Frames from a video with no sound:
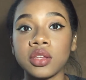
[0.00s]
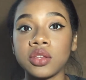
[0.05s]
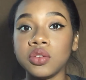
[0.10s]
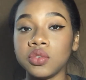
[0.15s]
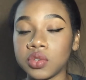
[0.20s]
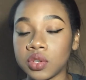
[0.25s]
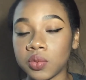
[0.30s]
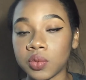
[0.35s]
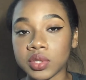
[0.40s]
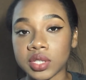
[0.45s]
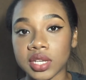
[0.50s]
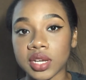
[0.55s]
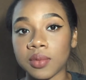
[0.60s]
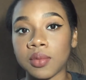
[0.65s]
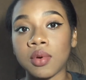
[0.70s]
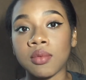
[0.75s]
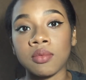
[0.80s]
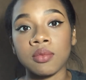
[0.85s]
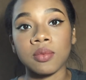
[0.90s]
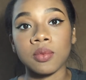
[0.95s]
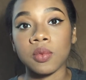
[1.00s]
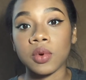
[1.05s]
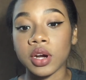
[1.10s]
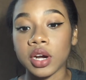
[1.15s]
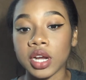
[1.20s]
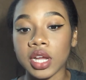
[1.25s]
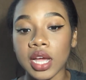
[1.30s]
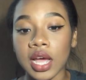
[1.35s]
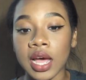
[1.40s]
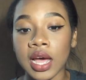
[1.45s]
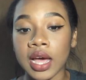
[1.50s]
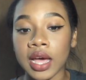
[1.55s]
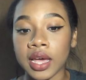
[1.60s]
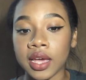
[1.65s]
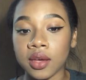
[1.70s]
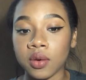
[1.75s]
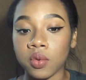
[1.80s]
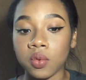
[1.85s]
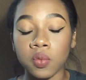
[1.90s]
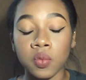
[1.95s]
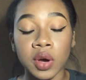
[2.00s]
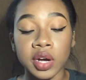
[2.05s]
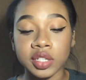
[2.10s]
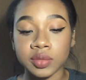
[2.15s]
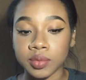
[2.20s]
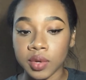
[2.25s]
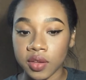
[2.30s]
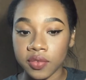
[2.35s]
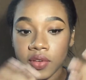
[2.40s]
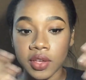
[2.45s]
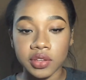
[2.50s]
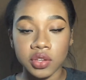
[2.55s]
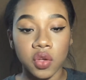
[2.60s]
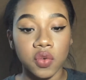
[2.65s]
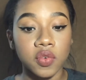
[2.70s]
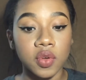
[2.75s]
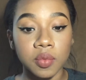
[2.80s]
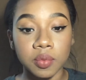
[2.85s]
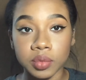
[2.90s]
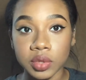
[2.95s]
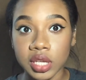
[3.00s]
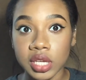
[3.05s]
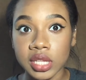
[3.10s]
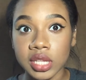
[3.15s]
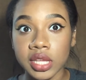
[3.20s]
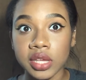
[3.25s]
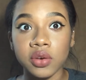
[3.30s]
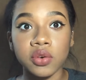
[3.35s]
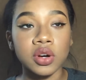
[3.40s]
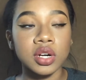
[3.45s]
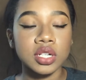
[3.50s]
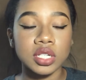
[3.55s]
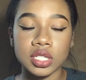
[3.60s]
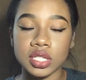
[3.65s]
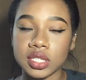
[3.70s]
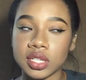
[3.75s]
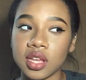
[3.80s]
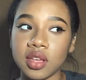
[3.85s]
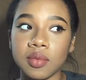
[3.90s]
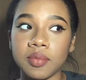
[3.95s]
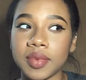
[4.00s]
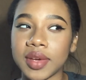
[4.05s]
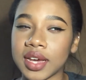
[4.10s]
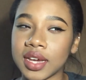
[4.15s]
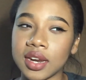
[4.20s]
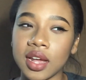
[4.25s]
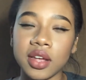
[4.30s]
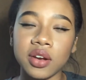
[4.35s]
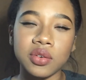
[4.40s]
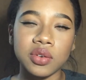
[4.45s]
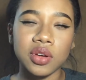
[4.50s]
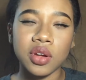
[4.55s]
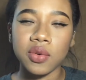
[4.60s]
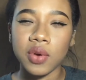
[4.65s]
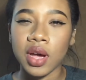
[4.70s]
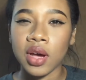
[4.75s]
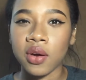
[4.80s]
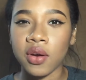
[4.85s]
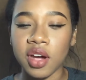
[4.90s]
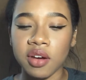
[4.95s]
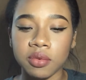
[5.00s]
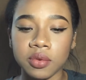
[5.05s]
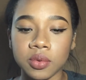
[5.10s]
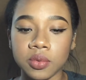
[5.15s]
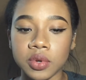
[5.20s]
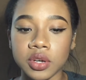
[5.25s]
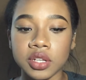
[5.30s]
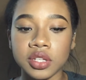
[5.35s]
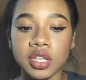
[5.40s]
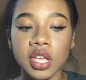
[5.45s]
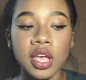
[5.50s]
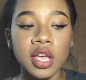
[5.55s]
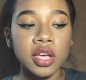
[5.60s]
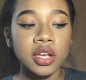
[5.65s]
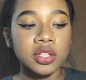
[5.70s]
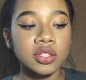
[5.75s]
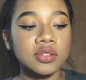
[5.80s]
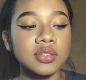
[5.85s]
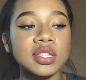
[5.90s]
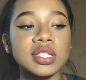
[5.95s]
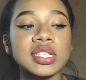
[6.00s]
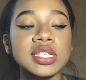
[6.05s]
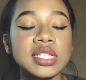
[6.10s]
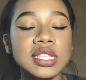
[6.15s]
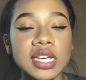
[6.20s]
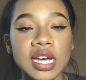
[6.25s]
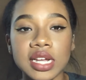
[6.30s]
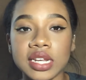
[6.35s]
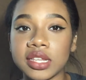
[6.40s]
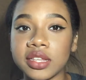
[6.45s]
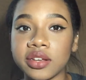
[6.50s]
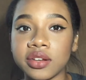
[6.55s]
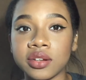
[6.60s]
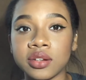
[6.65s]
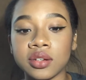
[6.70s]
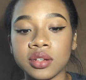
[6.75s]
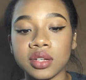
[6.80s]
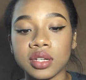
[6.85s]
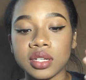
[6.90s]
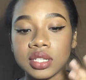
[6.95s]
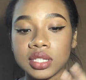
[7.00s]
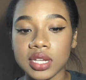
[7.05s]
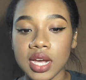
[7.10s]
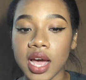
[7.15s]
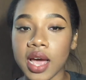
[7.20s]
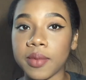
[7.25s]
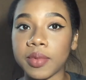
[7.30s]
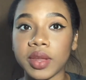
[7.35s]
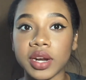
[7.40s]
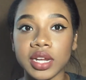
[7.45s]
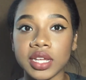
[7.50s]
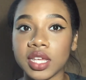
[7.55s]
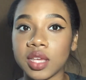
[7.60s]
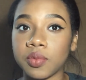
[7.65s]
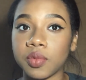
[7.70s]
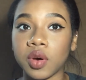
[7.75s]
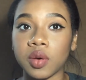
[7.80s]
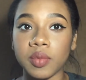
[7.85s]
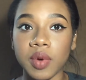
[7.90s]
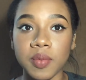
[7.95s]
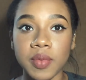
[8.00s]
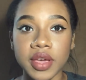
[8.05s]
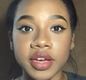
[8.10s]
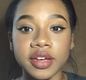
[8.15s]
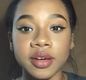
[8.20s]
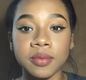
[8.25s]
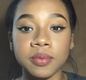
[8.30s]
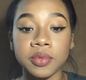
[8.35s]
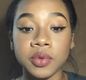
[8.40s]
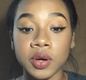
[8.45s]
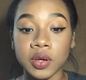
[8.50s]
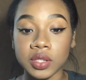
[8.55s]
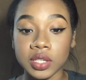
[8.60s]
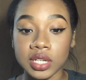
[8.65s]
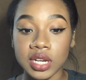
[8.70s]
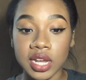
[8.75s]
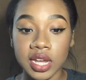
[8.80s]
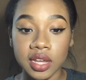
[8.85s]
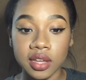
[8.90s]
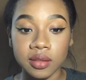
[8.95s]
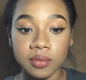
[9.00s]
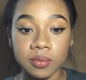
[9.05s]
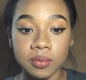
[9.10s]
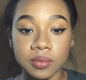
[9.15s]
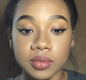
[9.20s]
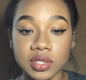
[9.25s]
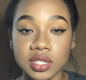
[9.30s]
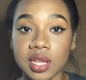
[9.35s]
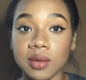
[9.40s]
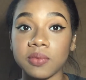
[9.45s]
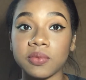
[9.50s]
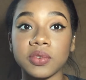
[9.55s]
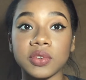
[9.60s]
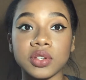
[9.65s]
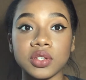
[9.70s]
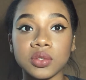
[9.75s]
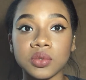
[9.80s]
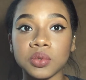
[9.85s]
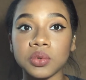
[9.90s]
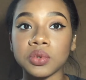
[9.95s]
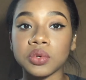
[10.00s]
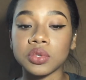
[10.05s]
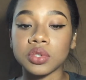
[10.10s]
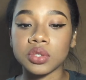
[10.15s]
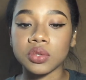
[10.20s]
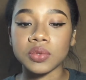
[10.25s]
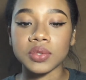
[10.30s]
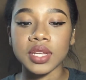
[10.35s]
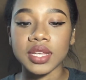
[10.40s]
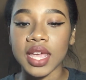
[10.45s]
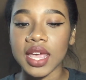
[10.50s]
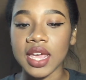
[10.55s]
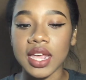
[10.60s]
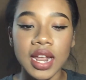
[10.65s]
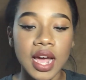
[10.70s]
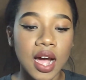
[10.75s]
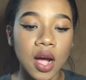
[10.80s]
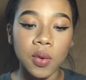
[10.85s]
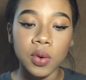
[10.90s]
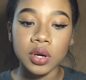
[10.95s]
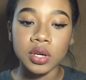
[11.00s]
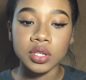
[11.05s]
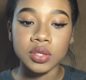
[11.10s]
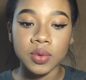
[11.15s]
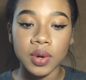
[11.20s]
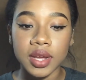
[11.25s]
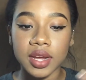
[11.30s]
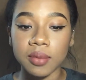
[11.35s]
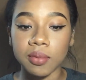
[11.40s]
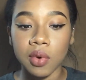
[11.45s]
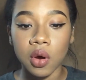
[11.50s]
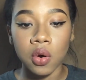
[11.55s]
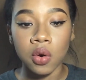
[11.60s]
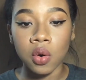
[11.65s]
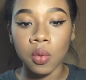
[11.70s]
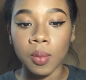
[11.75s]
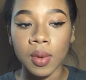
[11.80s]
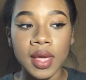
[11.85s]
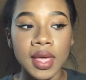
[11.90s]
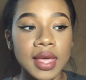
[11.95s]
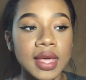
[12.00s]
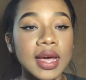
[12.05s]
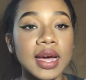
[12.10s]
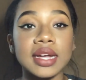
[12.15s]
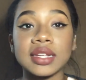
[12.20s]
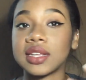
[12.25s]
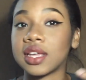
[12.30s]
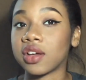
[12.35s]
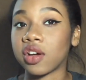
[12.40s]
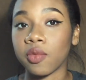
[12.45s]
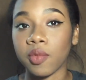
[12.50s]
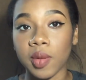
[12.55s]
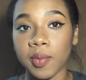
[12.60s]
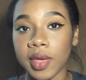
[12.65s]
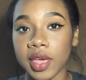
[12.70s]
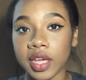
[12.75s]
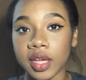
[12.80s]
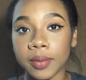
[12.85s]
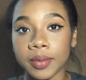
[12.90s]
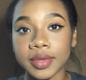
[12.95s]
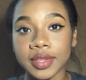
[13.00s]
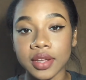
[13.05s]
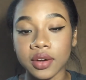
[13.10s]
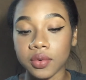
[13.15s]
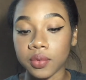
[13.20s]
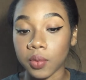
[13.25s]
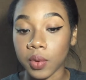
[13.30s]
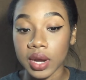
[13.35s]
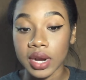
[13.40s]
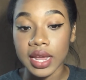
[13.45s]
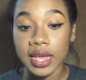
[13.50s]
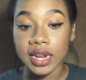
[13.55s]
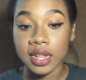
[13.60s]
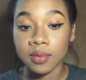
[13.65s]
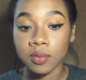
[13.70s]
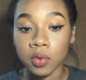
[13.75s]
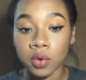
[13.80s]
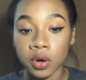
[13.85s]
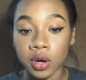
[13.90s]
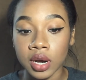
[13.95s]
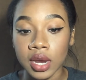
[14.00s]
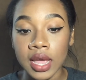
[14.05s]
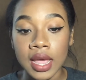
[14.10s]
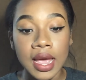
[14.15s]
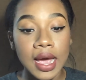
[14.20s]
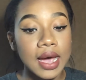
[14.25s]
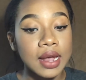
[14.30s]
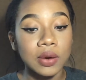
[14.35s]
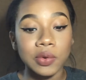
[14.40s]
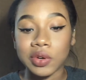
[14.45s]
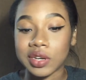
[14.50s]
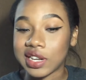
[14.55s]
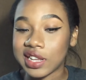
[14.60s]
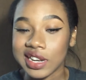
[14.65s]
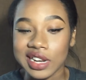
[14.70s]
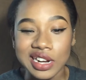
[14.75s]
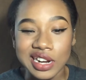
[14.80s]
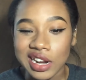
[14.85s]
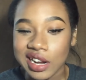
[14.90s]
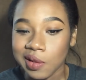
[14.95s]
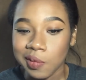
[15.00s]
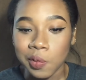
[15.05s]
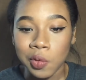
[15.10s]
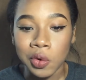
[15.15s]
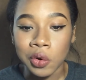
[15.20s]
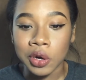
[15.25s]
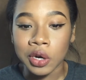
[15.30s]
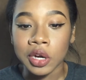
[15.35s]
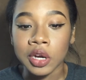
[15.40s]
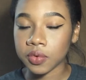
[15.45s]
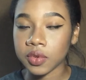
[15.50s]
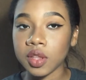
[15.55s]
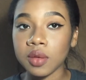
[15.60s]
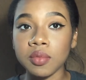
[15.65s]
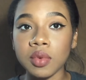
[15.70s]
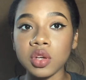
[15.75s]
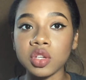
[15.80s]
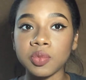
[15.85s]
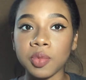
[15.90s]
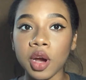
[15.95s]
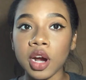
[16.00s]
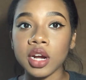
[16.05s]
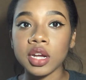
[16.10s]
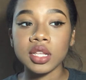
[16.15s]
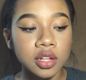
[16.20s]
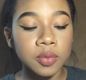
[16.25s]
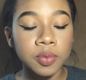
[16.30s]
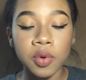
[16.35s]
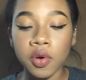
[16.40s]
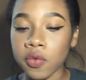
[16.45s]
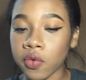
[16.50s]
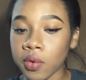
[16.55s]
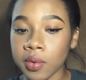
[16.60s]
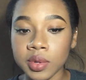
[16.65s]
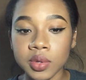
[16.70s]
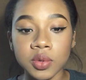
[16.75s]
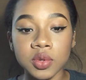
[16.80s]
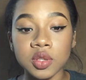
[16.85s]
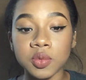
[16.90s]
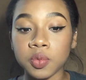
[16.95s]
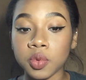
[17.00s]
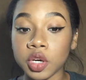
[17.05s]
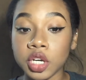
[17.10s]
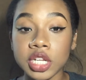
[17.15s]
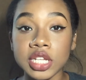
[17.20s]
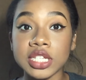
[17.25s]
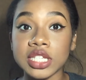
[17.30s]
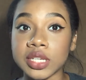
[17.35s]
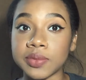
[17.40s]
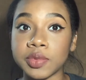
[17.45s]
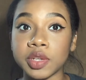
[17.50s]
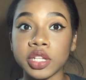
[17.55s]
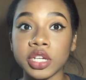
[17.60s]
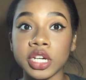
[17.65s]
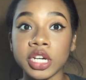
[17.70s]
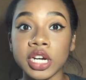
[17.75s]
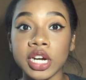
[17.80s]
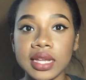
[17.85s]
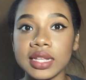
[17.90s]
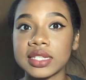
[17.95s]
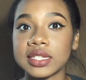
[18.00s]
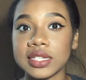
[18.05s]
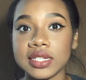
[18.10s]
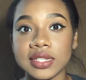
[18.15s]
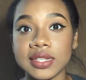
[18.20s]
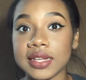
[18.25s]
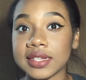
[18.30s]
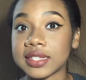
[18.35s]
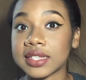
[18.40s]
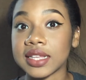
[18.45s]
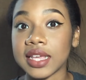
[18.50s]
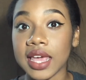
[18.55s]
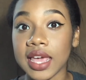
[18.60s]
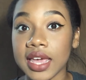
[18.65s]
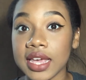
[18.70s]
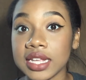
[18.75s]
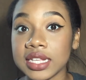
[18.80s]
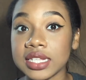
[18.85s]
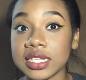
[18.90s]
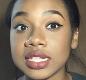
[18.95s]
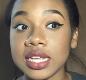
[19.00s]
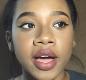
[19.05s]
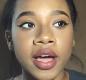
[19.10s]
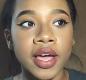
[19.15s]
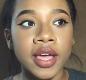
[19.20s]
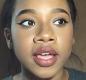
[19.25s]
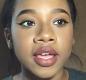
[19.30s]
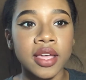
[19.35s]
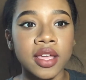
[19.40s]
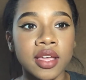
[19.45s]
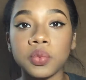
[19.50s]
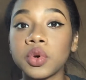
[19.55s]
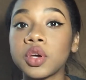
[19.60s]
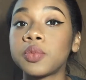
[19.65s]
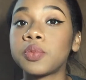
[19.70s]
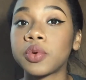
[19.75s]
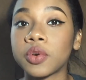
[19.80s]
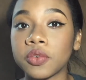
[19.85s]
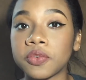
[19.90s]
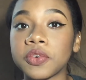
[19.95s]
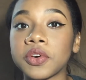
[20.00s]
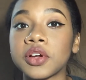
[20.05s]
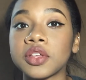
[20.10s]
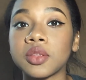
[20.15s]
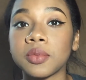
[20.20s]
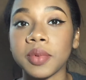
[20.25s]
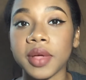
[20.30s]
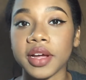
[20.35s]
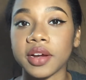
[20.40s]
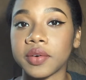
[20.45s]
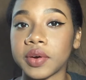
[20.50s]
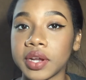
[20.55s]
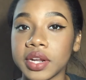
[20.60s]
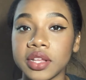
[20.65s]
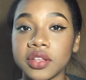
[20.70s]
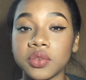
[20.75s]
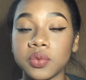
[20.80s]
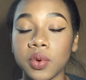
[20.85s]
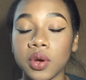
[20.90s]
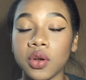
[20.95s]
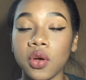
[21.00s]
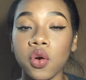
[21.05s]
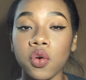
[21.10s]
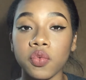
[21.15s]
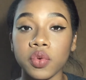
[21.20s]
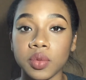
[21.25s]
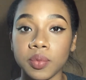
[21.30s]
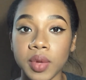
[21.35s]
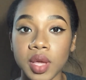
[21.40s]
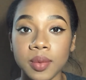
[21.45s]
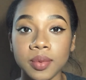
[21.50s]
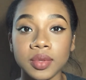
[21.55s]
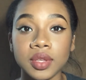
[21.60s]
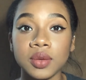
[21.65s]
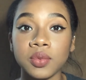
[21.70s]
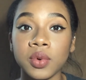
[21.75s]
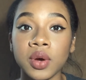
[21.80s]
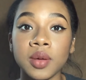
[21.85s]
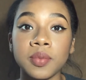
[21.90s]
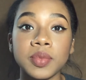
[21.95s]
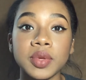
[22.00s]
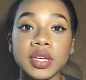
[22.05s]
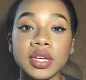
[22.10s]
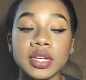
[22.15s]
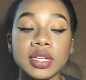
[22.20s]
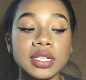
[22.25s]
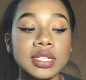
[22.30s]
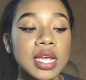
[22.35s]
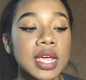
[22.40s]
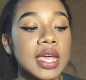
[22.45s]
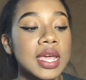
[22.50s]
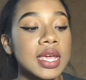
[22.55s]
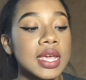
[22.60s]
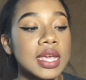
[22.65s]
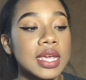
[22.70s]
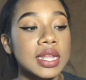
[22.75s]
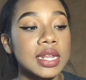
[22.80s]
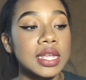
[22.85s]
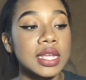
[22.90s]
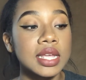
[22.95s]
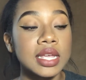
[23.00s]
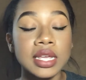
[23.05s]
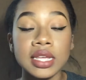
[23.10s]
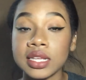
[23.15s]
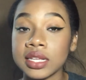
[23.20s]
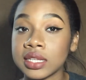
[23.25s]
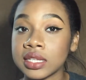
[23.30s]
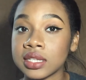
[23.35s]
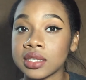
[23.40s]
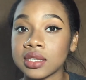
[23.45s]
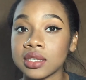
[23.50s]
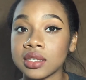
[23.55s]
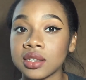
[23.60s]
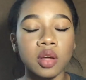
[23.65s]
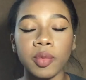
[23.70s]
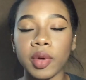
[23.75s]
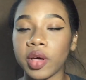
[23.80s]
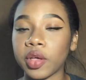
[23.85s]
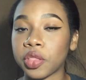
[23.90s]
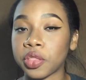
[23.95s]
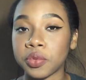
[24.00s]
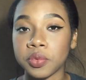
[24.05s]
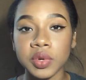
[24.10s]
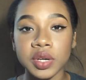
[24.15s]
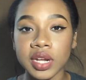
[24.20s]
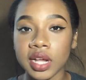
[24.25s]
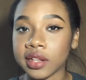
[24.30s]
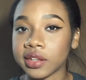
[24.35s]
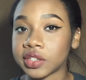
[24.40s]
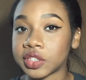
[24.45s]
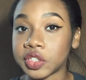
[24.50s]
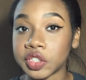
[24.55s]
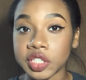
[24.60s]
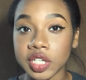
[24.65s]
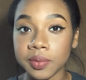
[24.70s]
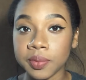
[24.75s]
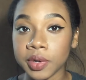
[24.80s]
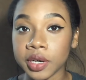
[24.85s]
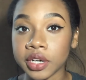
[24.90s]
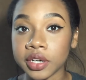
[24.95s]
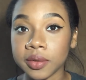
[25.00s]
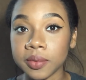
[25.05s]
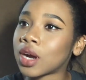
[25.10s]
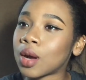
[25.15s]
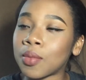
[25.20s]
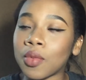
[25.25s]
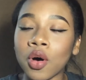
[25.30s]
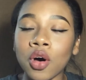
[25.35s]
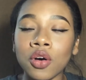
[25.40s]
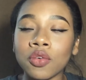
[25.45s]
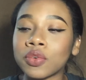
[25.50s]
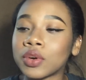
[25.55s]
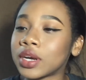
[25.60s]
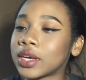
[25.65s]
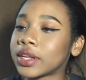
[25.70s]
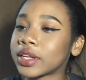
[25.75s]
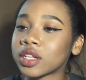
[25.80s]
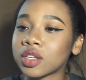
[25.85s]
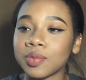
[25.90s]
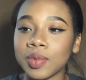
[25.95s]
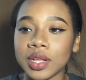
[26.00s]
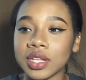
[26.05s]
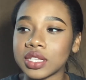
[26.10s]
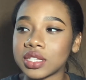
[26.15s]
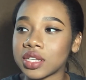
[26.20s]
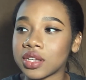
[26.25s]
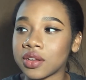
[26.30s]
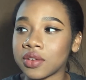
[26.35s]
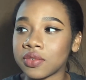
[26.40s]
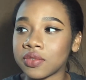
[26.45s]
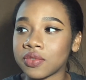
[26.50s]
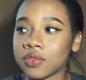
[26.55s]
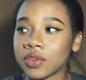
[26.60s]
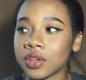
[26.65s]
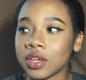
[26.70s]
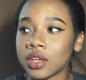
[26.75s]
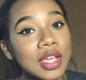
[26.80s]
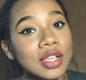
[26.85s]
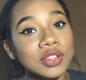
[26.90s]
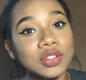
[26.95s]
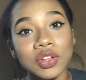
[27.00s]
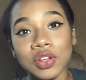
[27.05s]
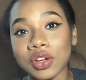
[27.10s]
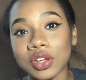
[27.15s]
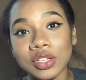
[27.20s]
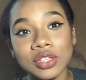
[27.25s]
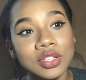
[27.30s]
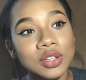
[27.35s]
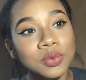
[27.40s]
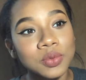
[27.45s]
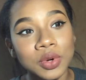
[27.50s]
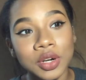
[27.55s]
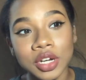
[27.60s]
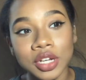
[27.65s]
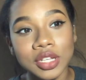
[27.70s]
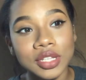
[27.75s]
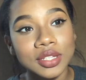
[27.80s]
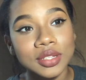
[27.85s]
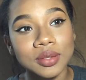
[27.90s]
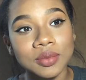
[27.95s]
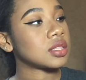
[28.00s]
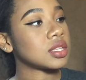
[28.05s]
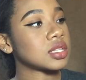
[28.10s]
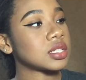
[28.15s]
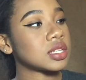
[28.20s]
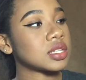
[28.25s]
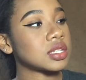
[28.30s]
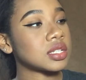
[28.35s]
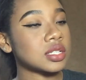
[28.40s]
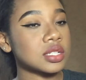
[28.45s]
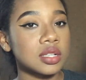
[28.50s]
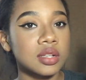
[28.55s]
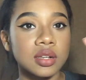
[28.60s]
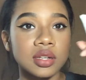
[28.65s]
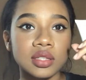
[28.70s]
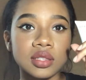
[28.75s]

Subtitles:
Usually once I come home from work, I wash my face off completely or I just stay in bed. I don't go out afterwards. So this is the ideal time that I keep on my makeup throughout the day. Same for school. School's like 8 hours. When I come home, I take off my makeup because I don't want it anymore. I don't need it anymore. For the most part, their performance was pretty similar. And since that's the case, I would prefer the Black Radiance one over the Maybelline one because it is about $3 cheaper. I'm all for inexpensive as long as it works. This is